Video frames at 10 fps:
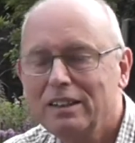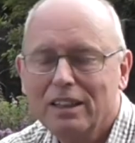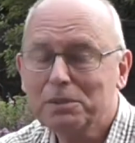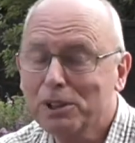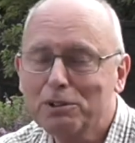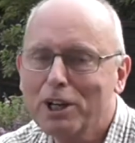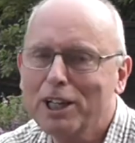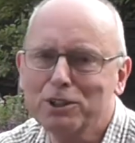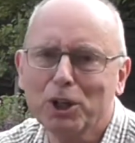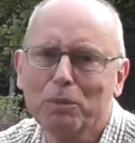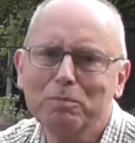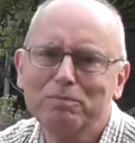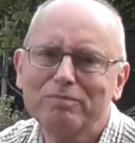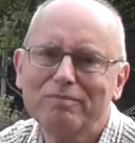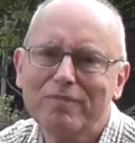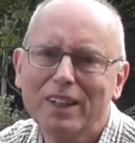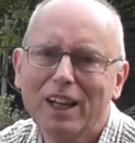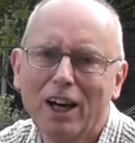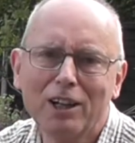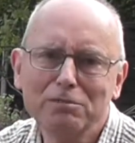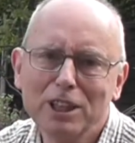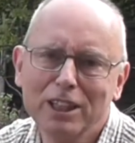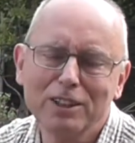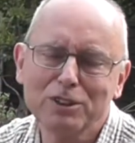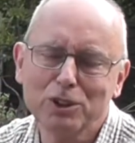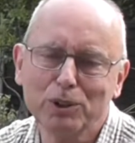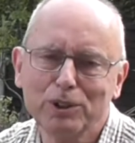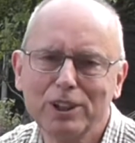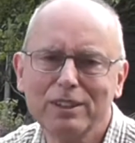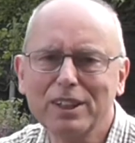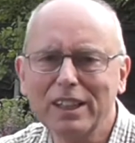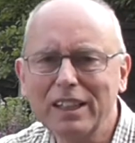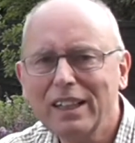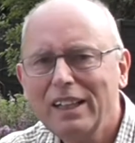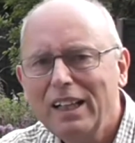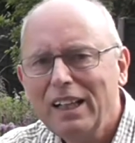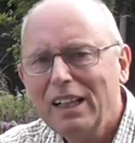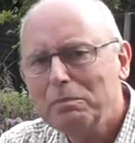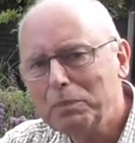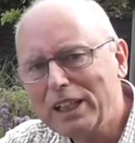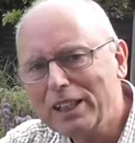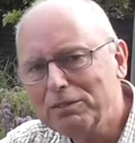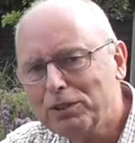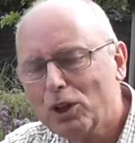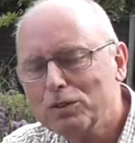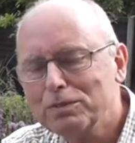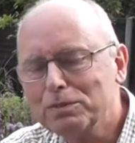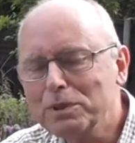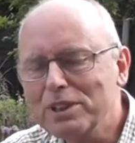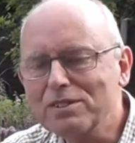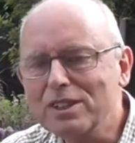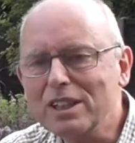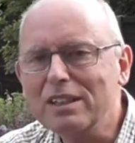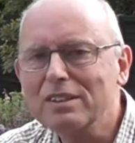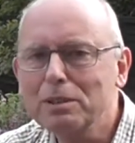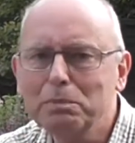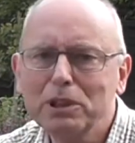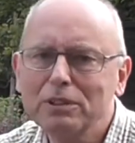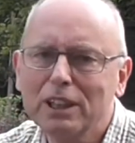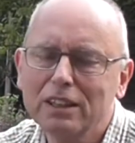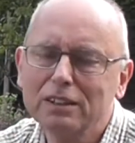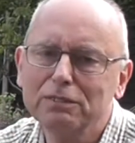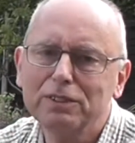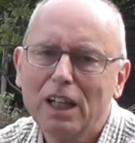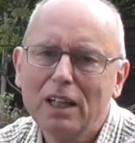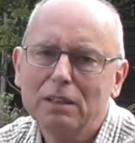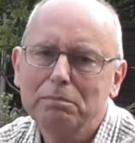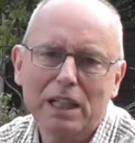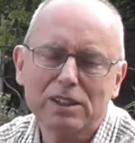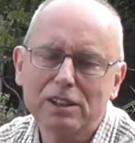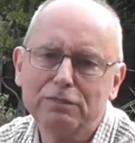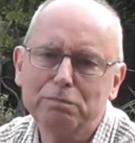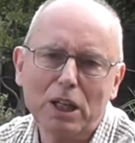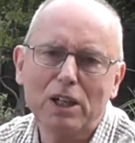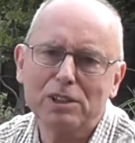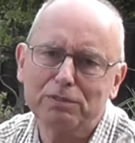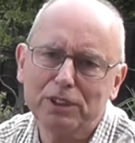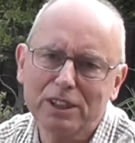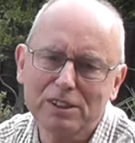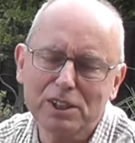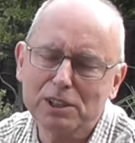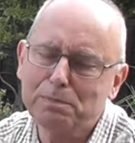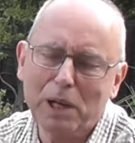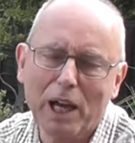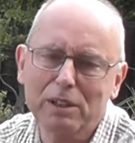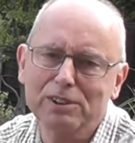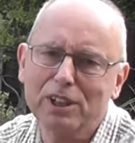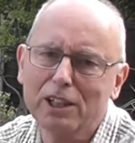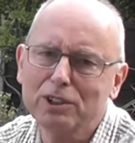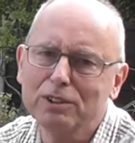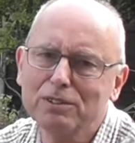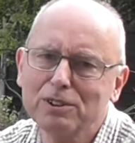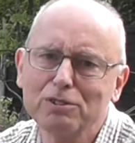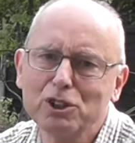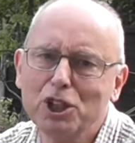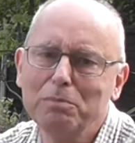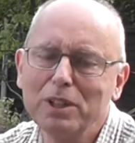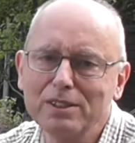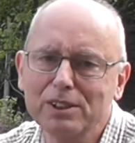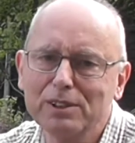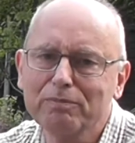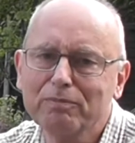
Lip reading: It was a great job. I really enjoyed being involved with the building of massive blast furnaces, power stations and chimneys.